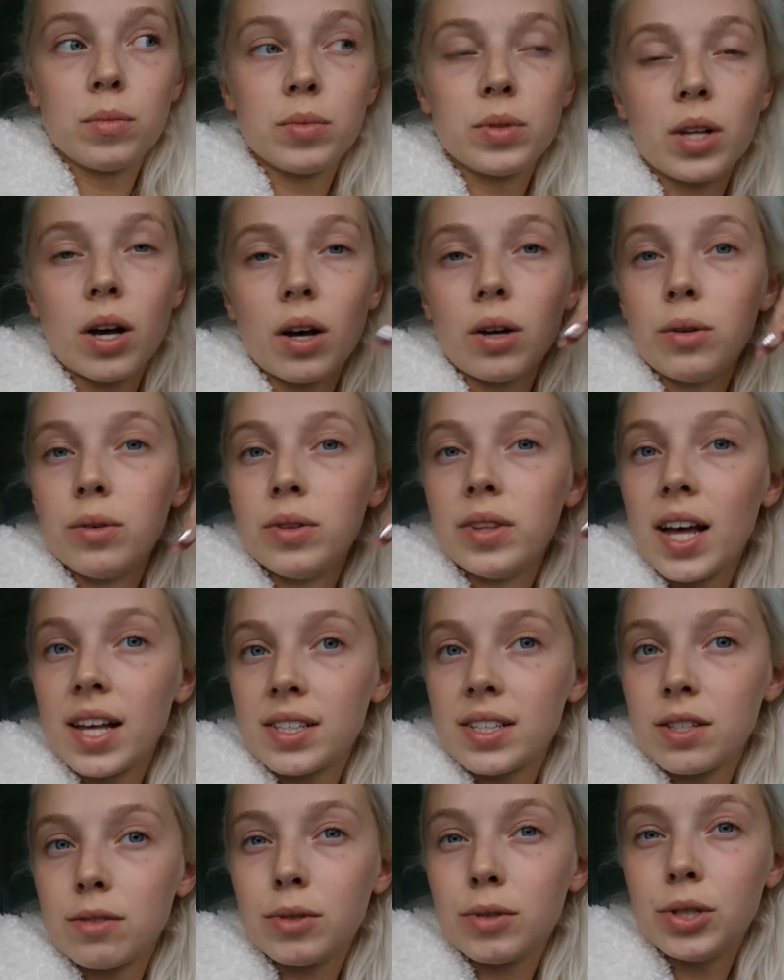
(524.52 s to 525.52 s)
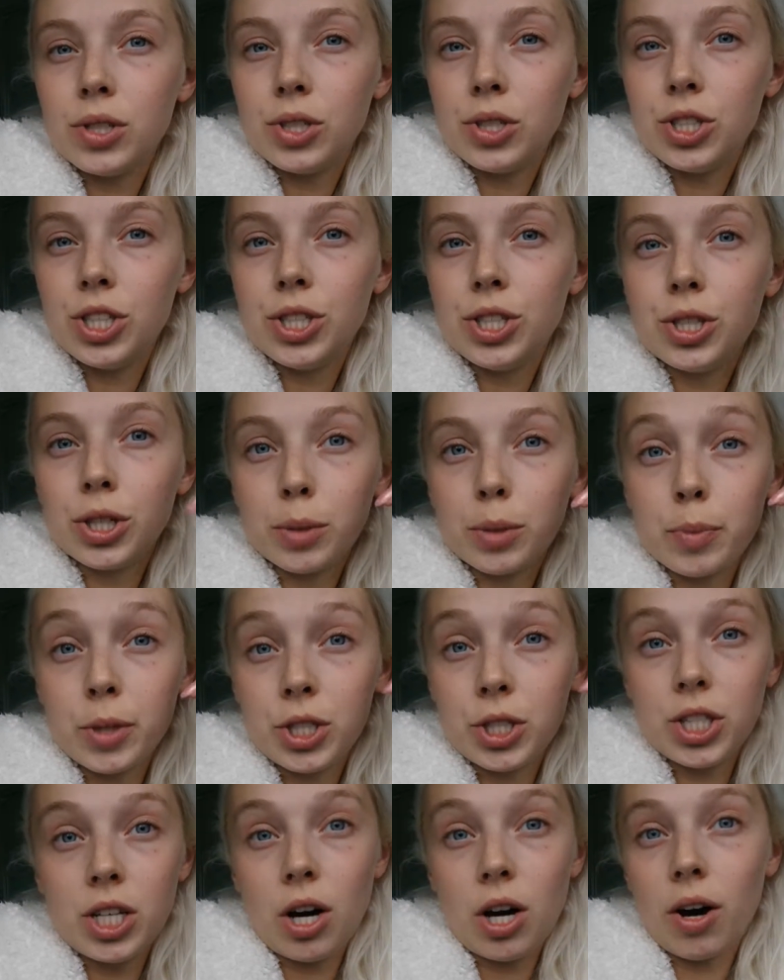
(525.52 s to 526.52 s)
So that's the route that she took,
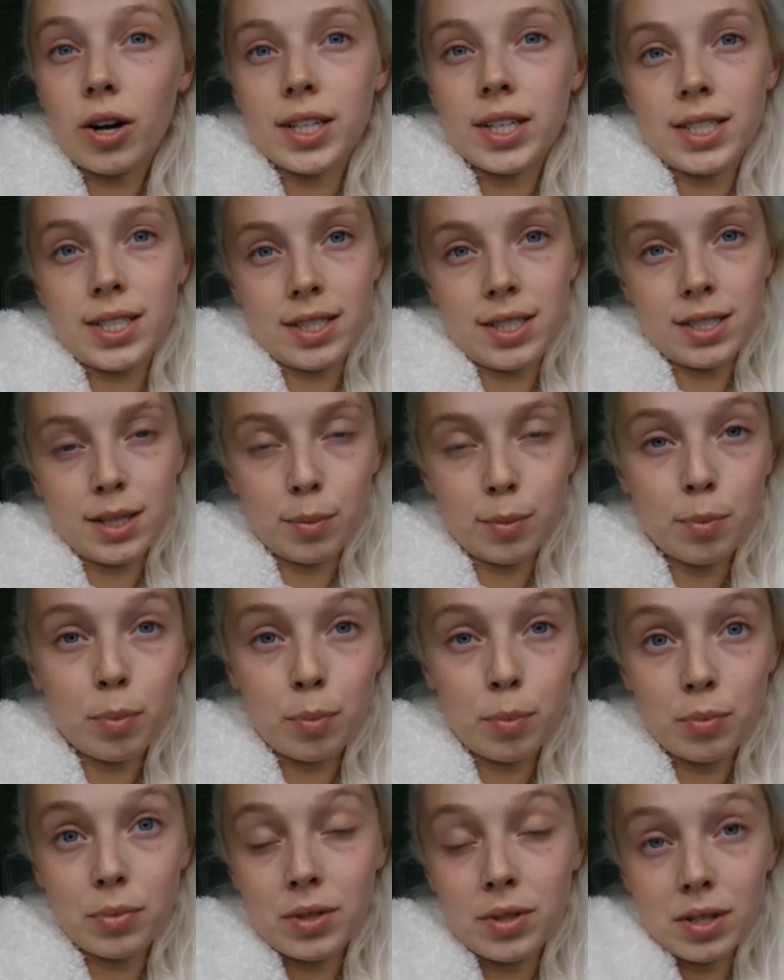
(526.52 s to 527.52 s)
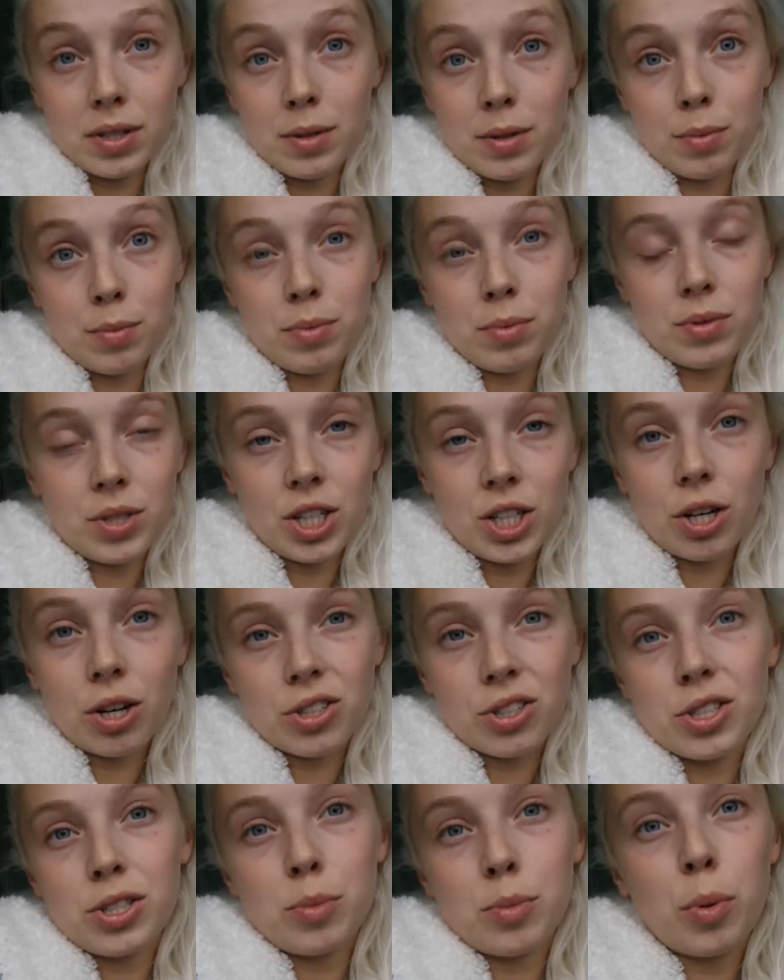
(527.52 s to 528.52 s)
but she got she
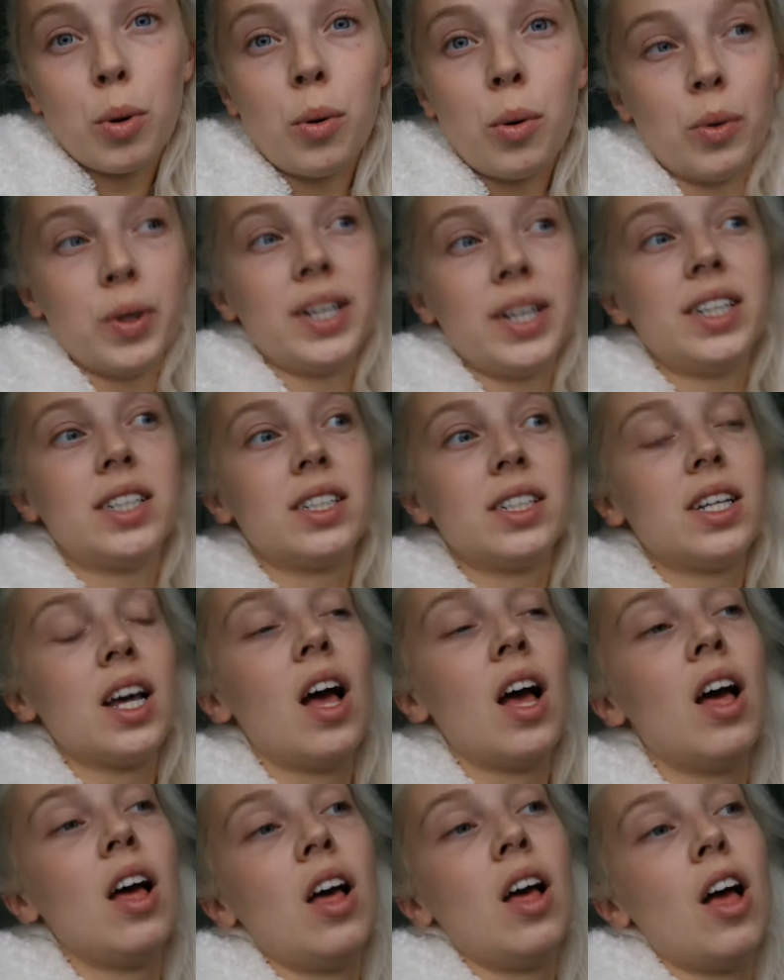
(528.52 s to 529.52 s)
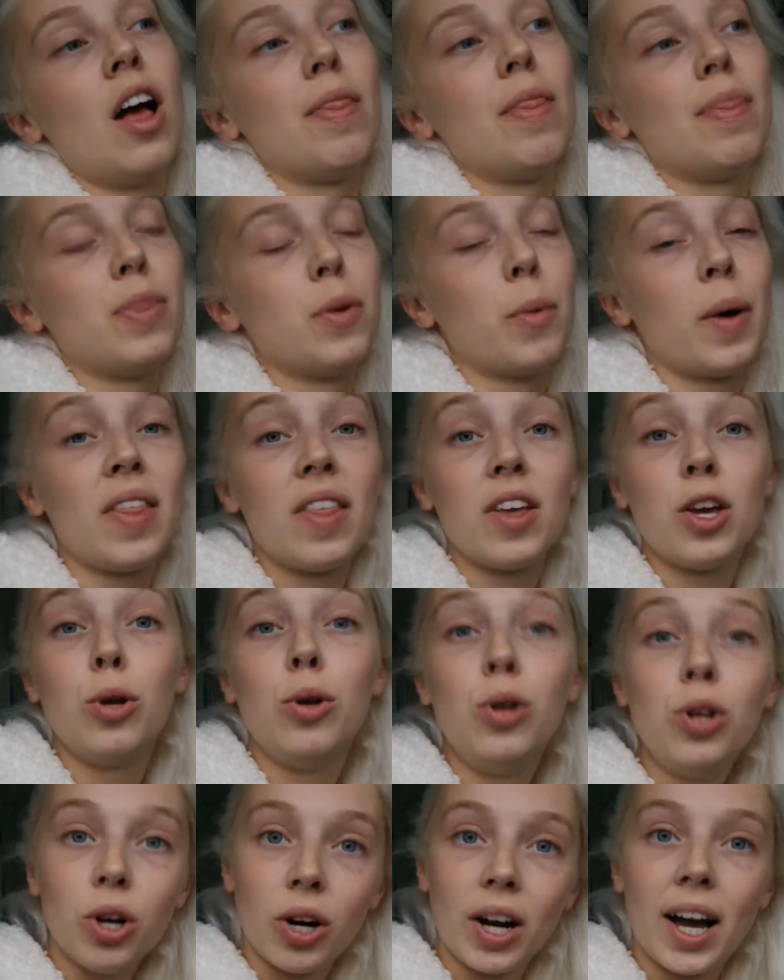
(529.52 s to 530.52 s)
got to the point, the way that you
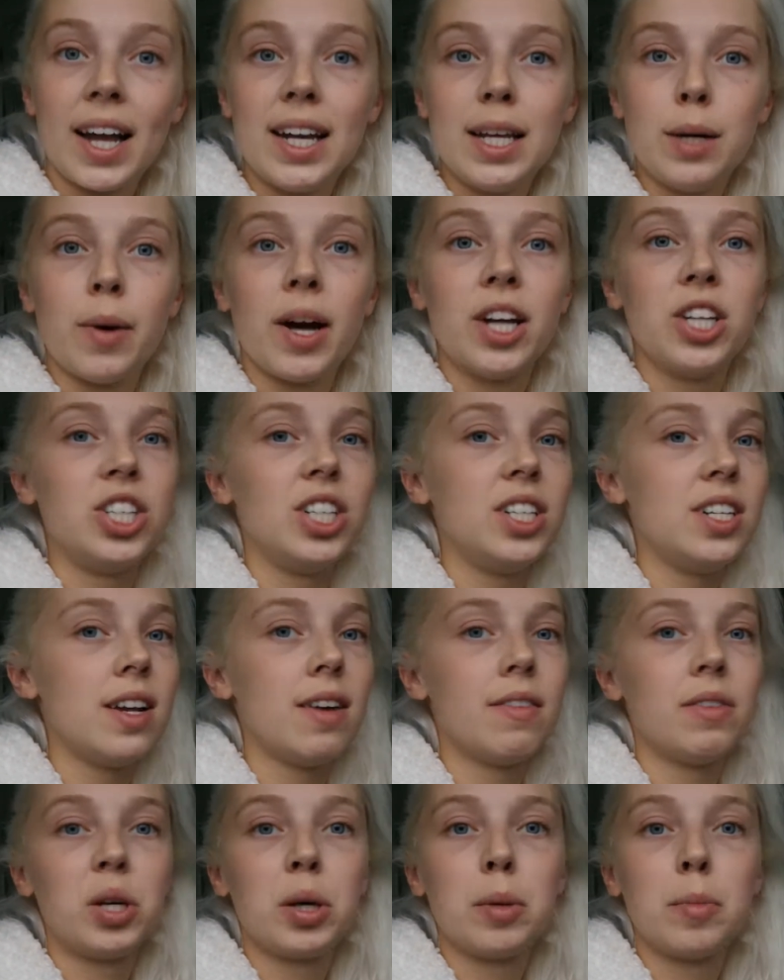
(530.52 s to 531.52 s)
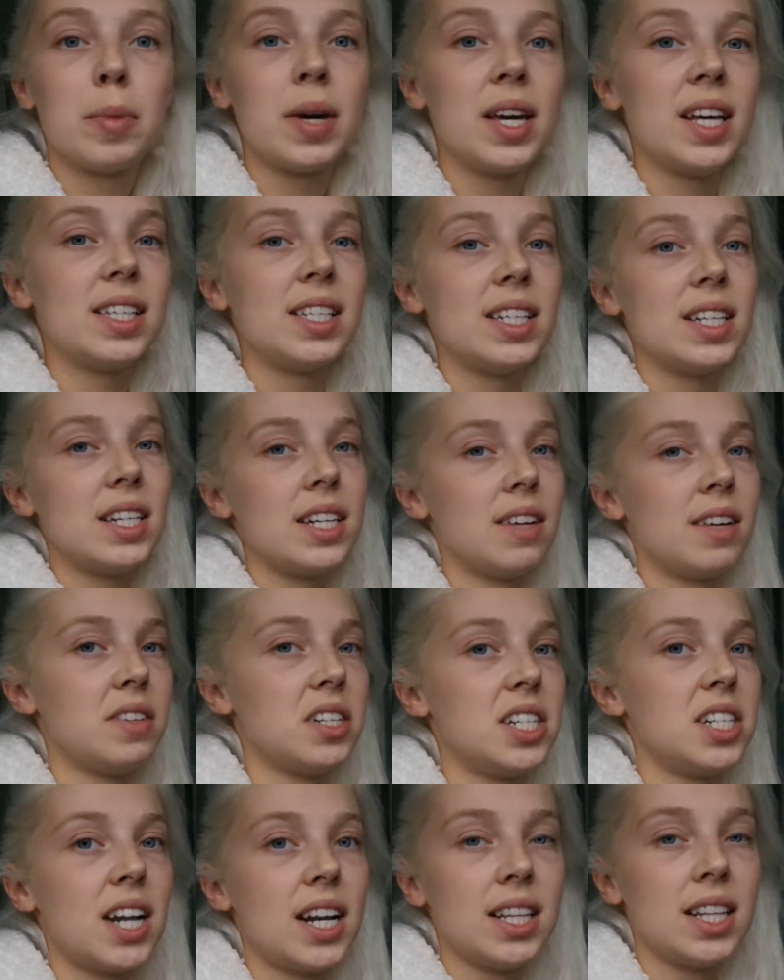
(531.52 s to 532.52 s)
look anyway. She never competed, never
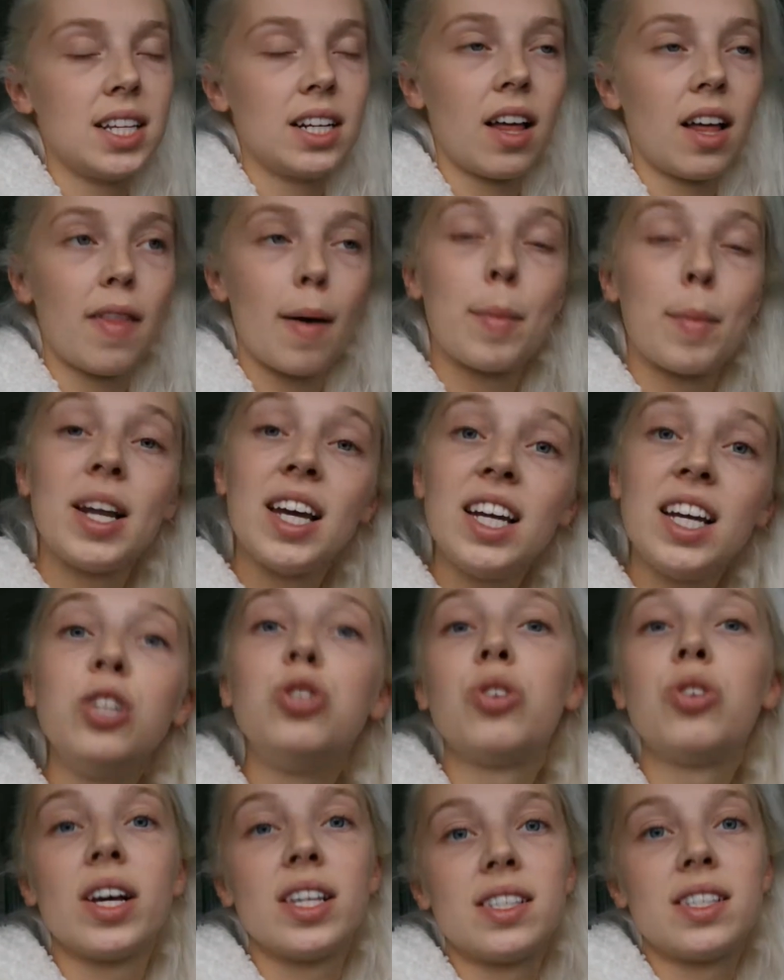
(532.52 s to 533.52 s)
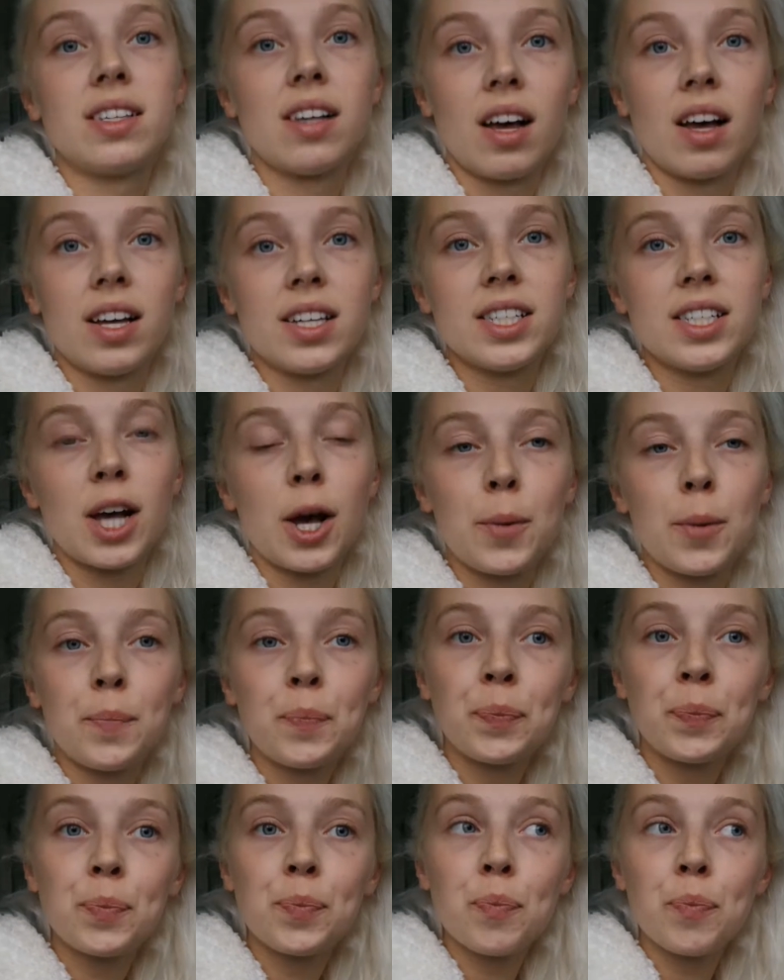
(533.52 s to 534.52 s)
did anything like that, but it interests her. So
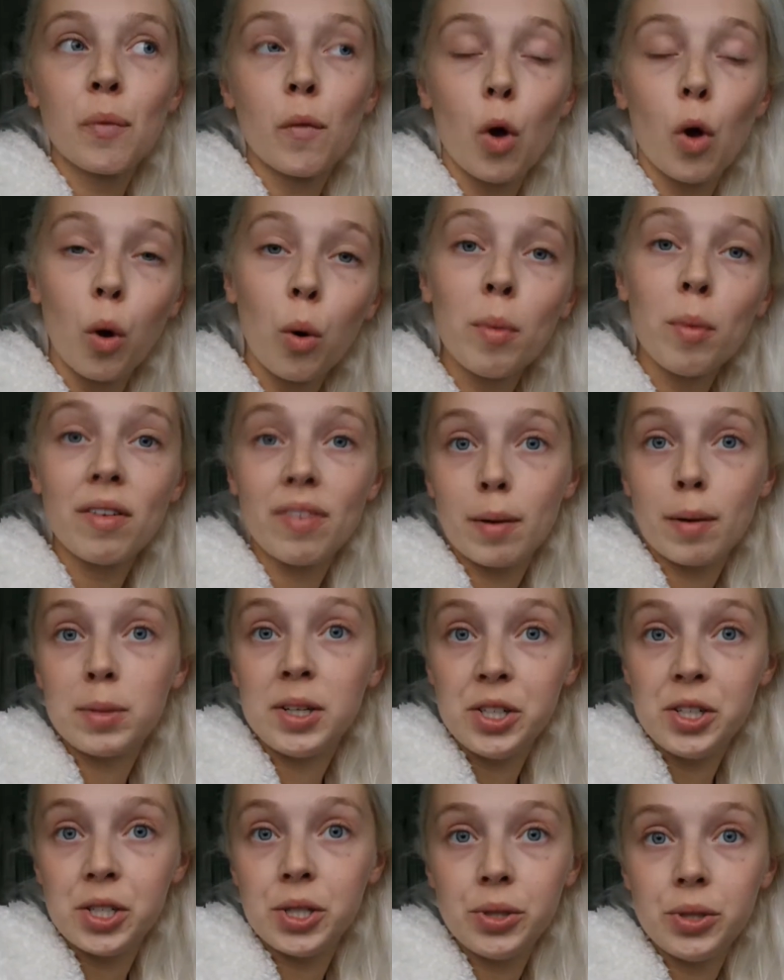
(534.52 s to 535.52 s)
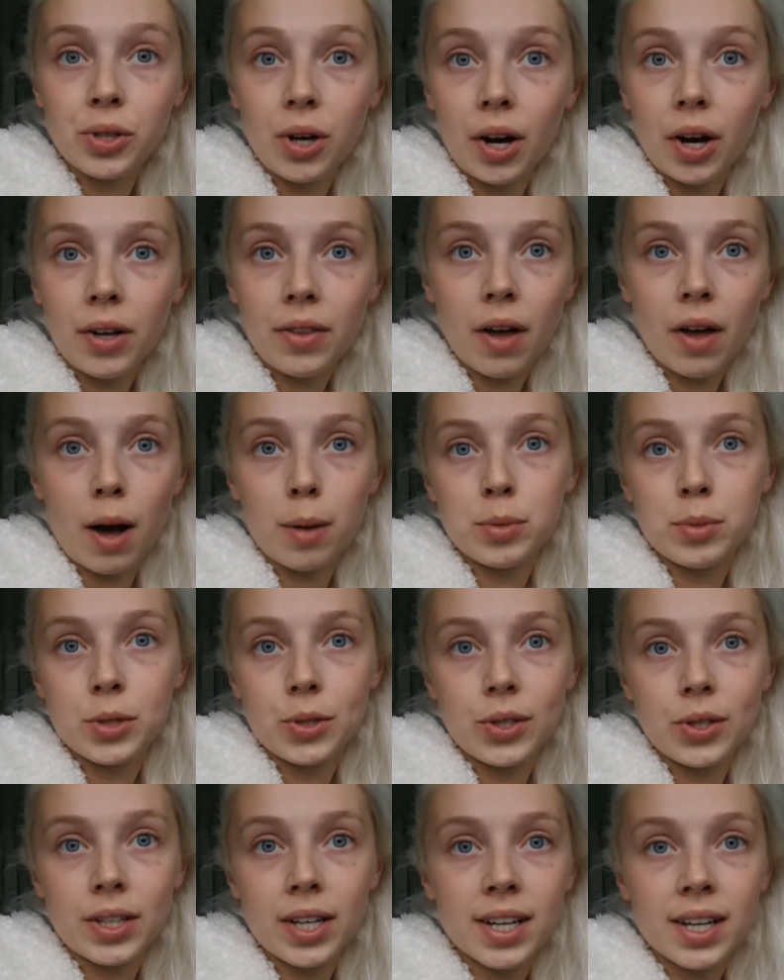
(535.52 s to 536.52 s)
all my family do know that I'm
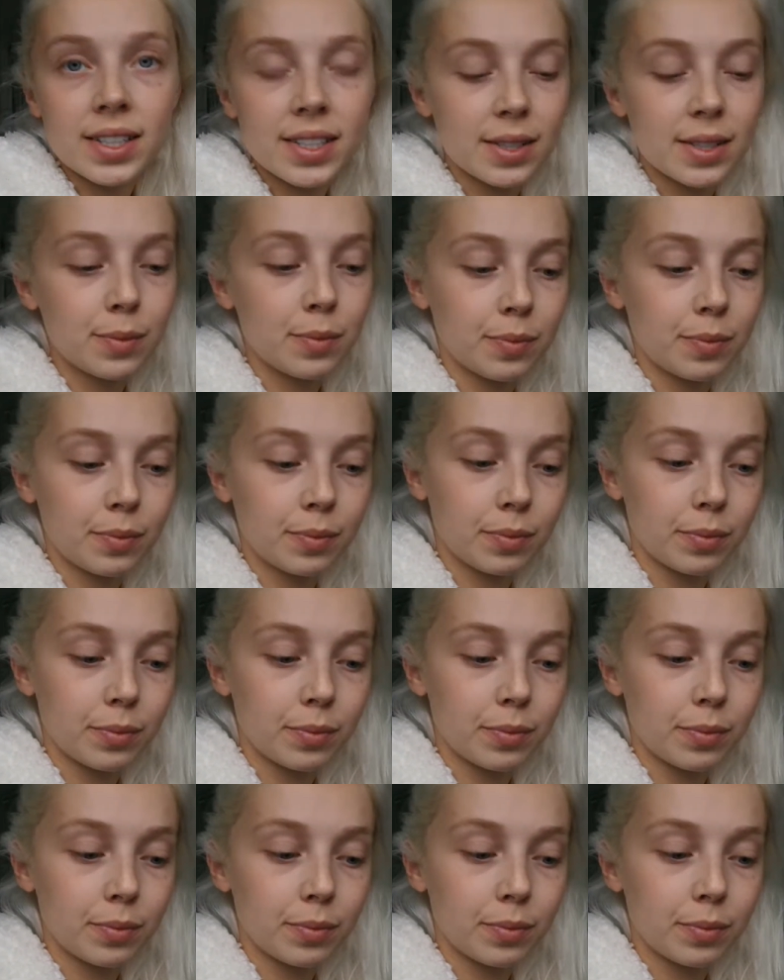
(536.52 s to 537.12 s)
doing this.